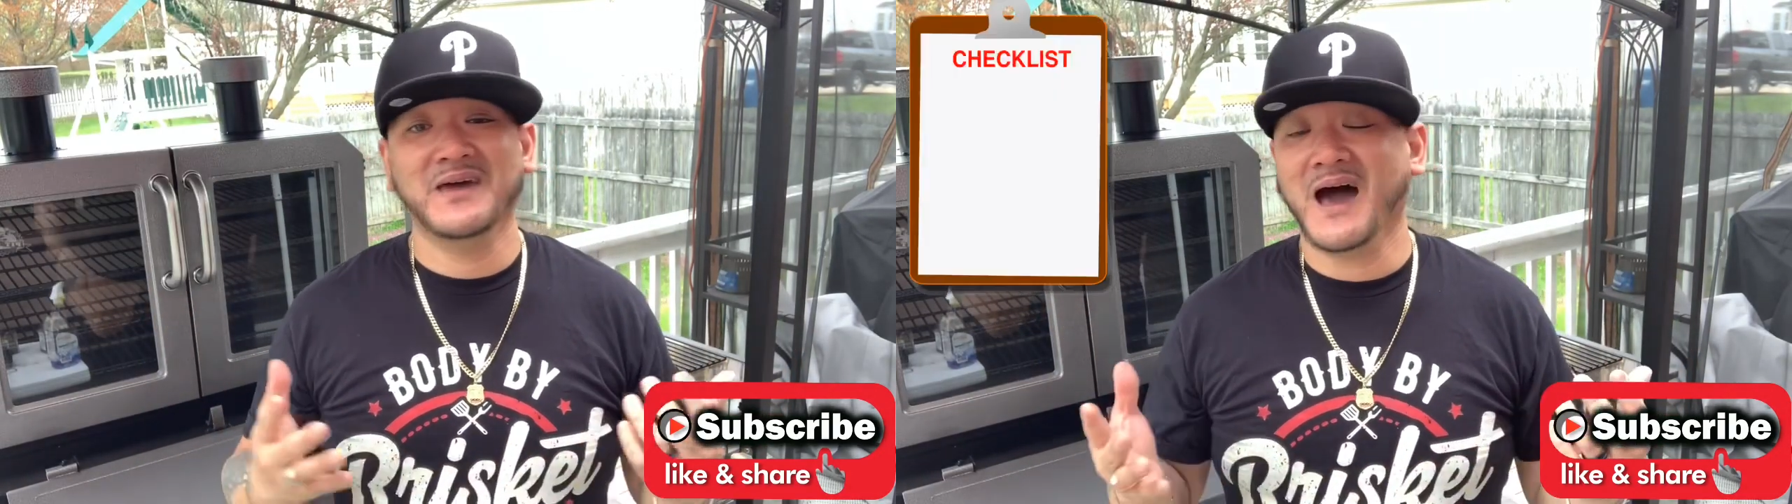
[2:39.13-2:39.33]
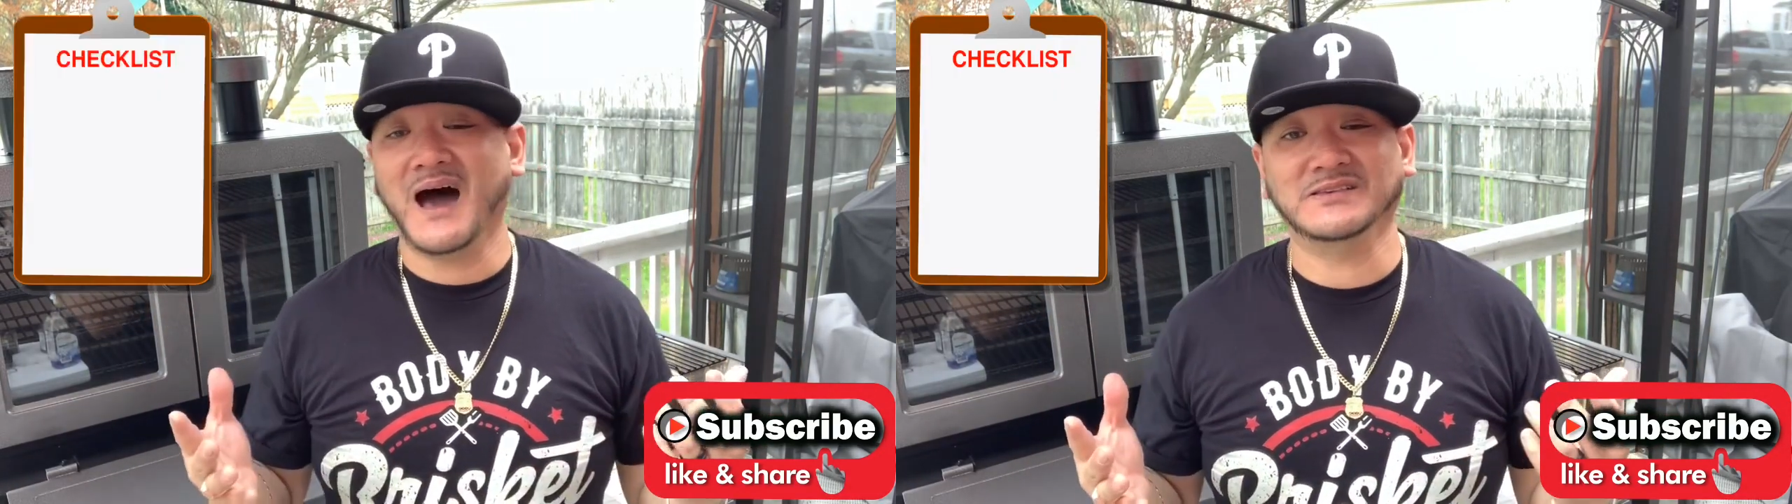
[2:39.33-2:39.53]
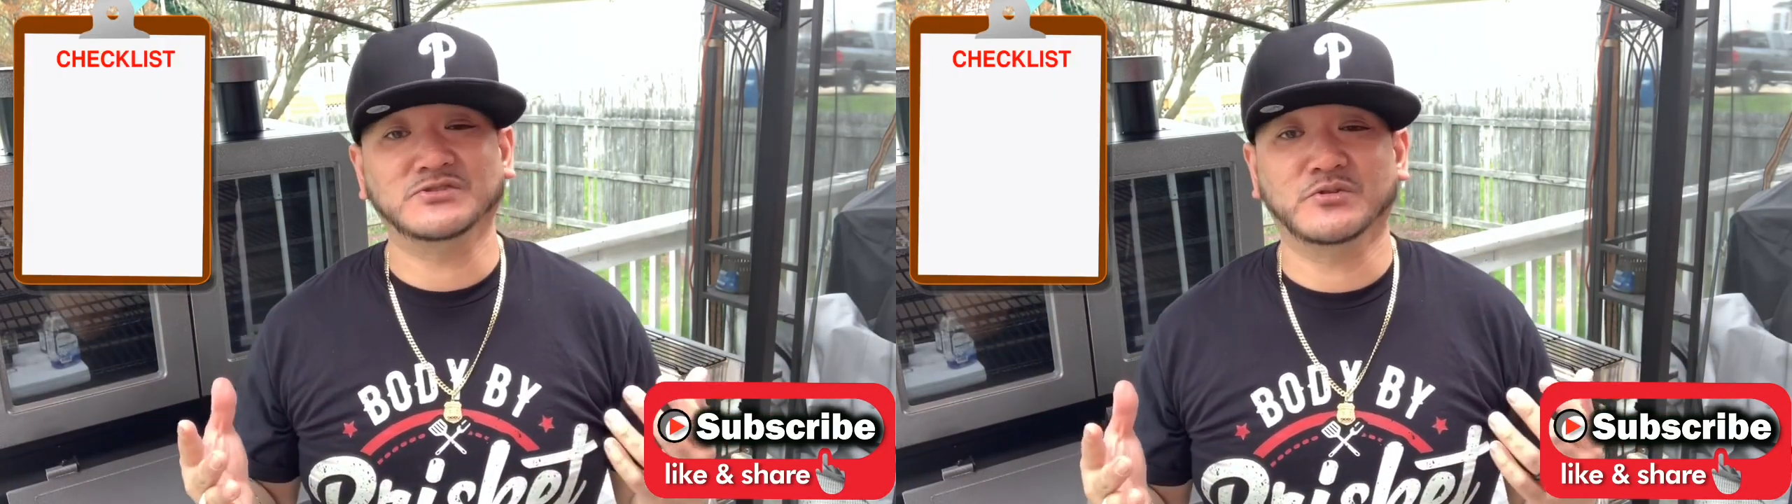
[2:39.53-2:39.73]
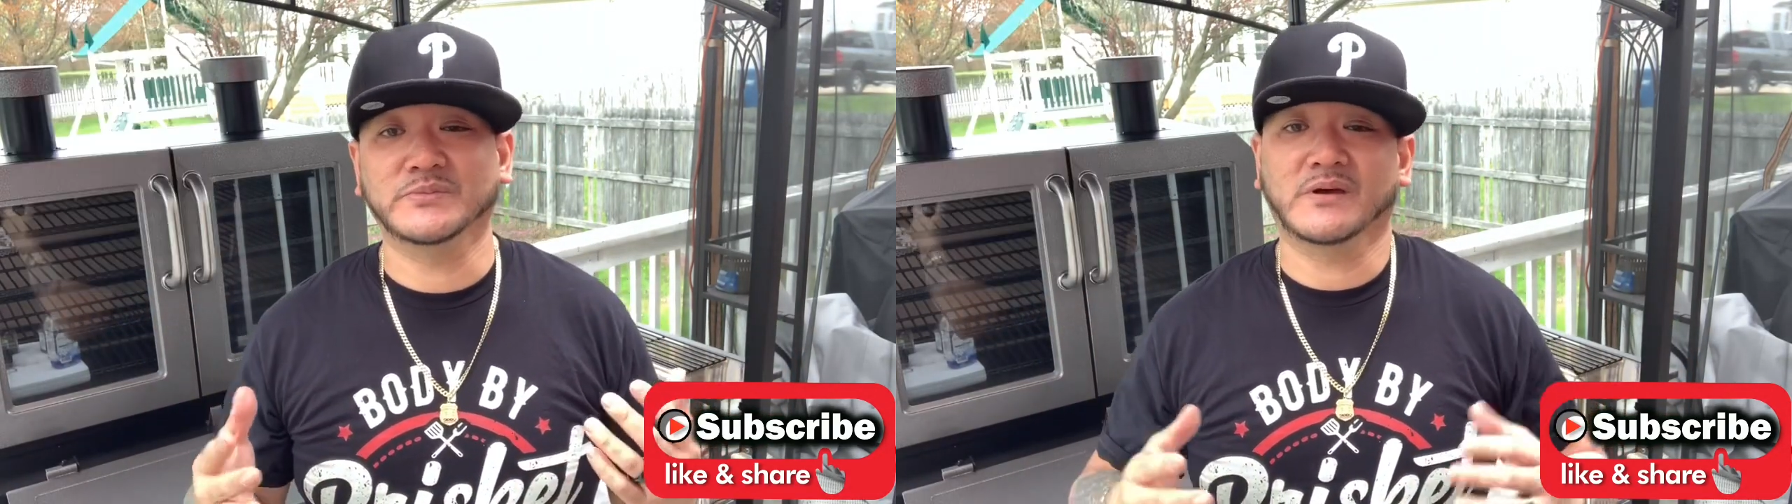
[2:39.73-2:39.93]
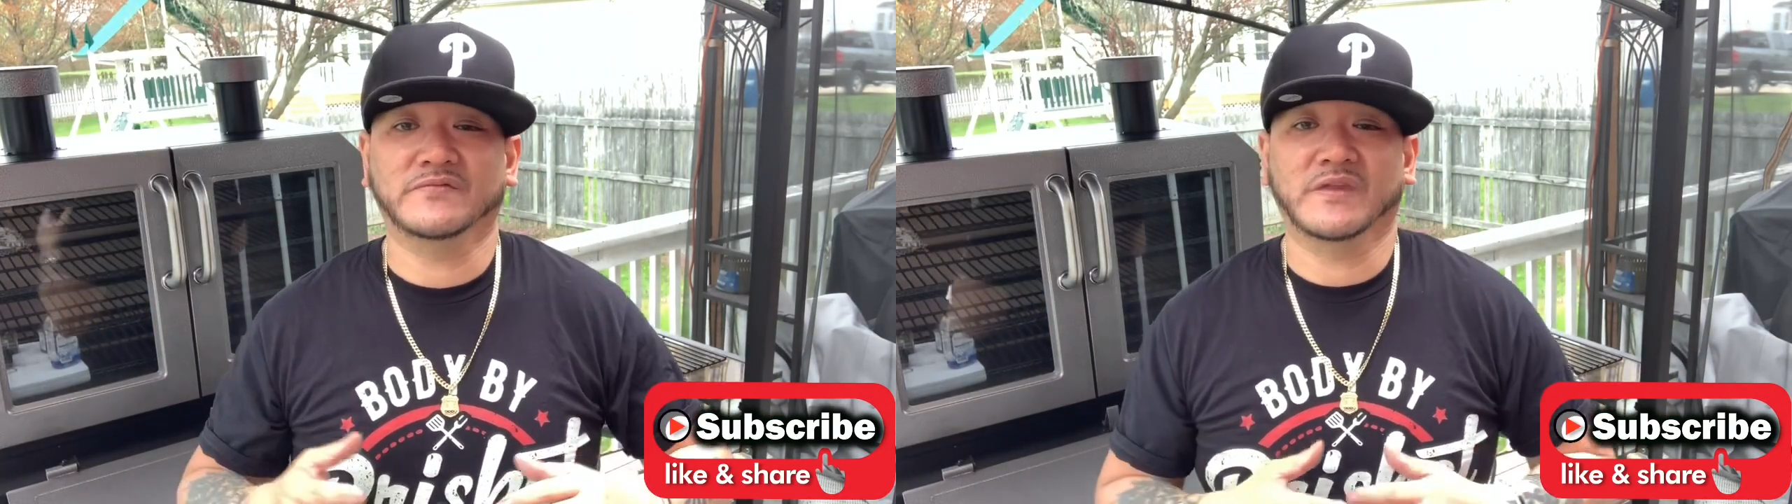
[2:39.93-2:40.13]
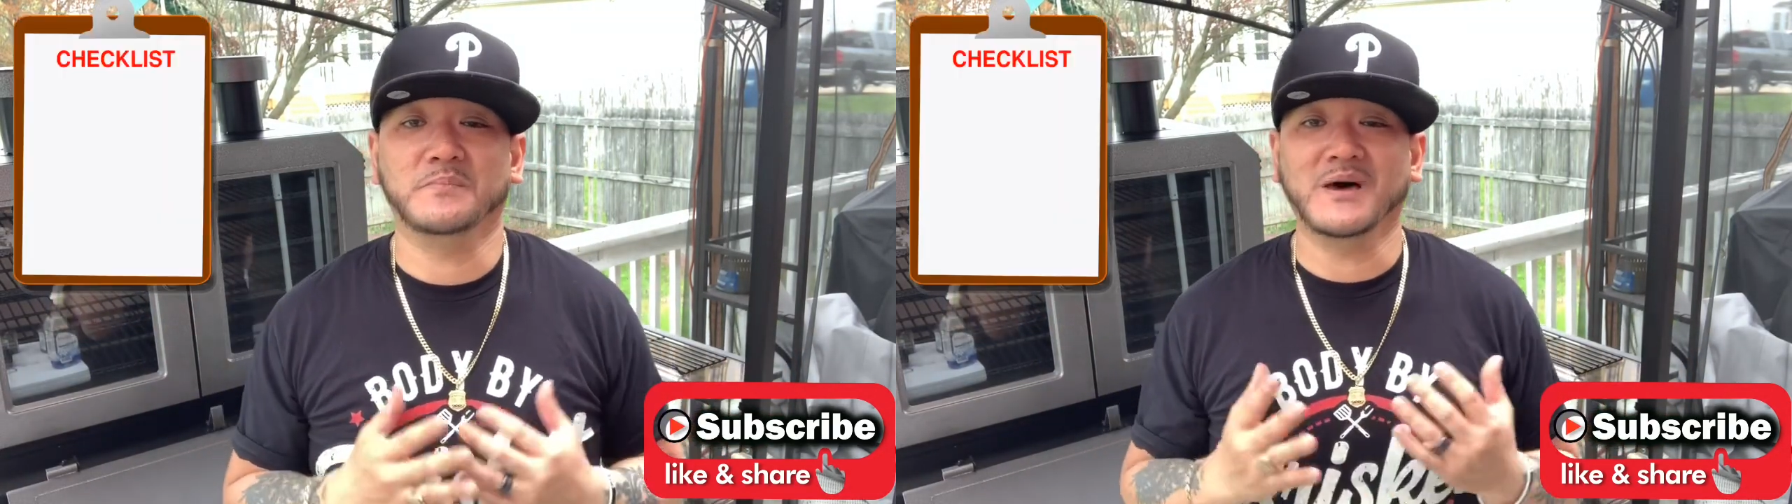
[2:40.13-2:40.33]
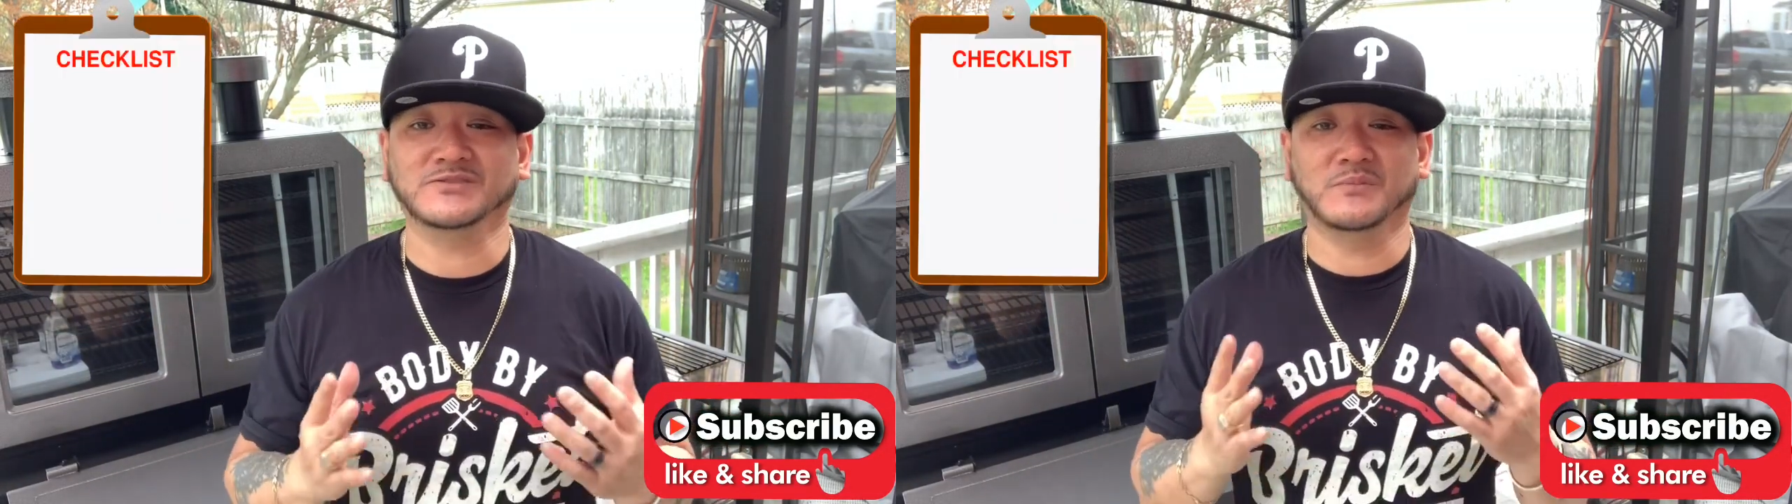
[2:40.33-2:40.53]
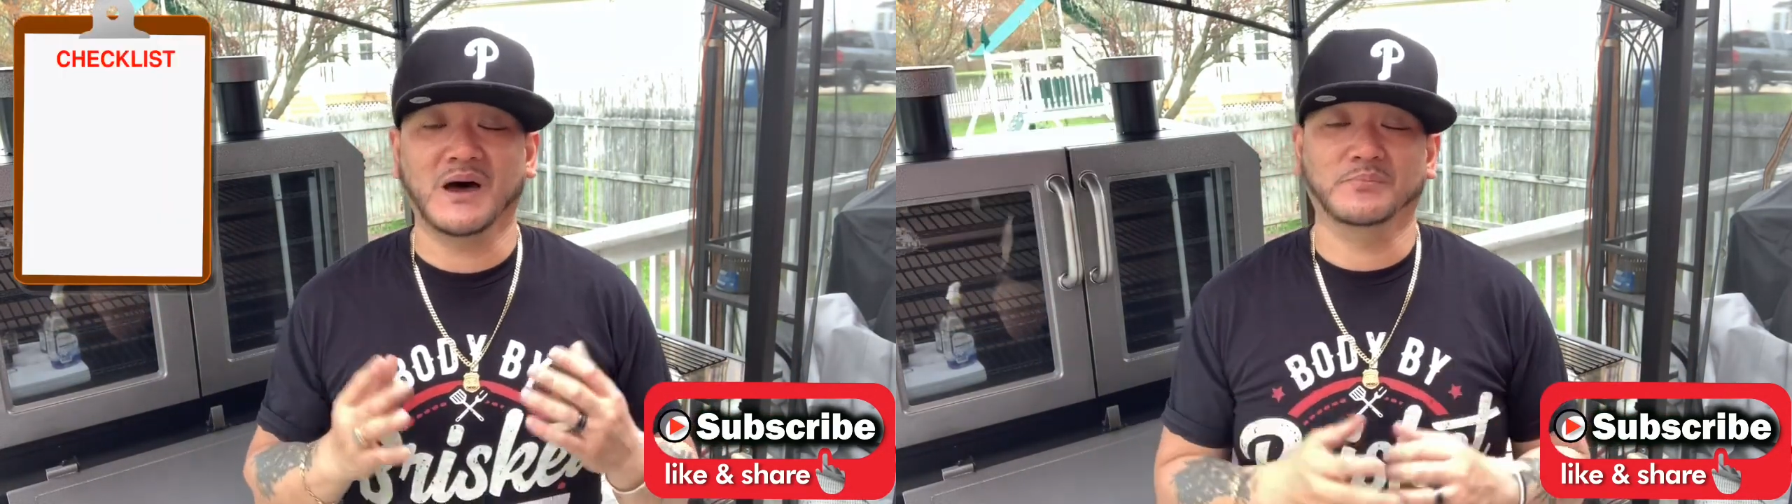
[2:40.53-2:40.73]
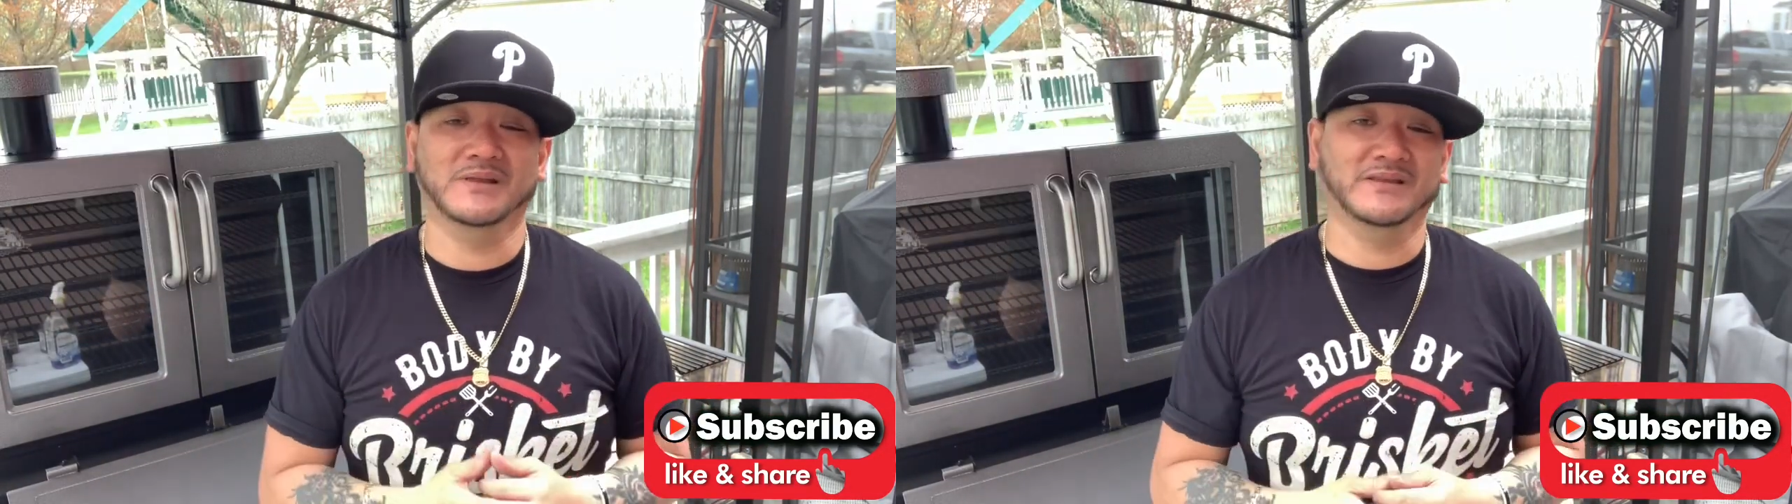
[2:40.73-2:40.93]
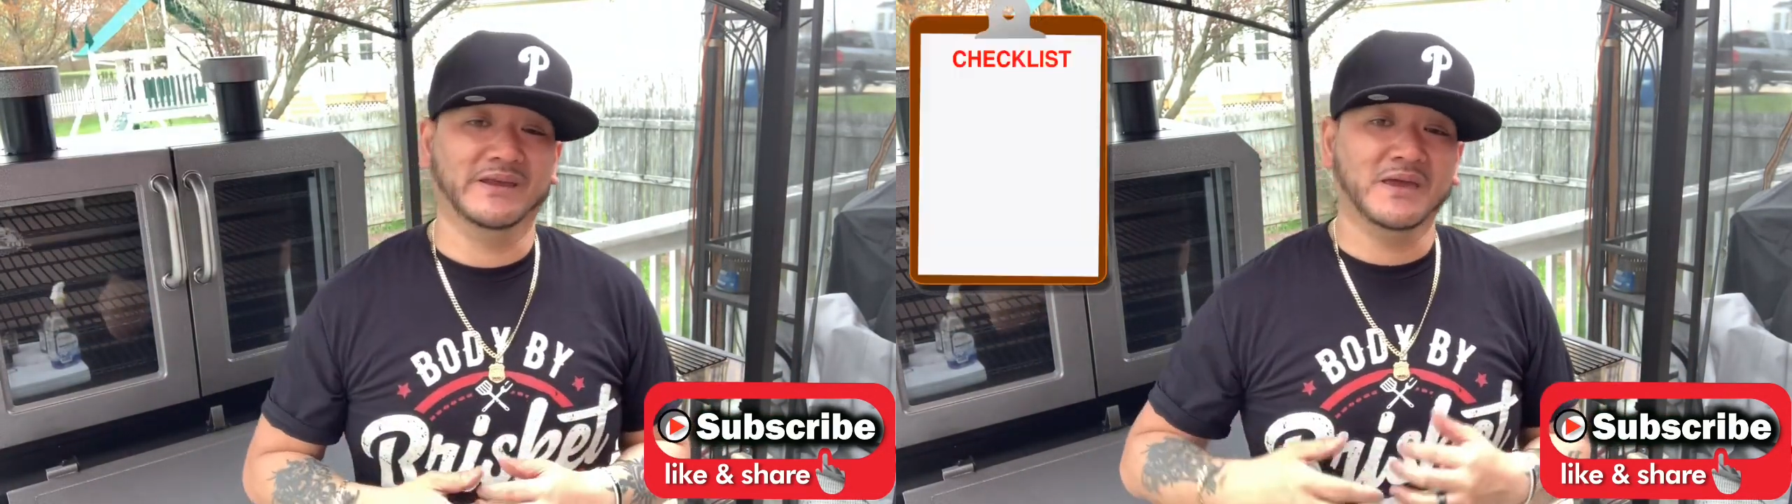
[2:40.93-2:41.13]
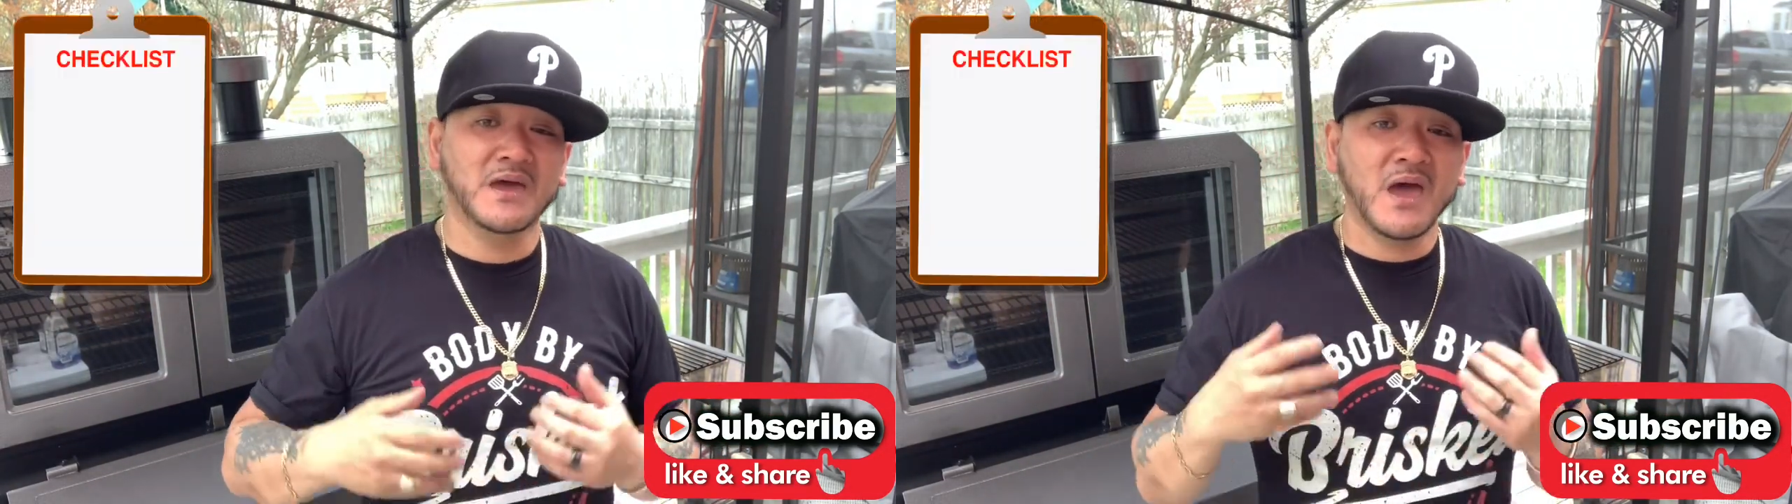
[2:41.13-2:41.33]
I just trimmed it up to the best of my ability.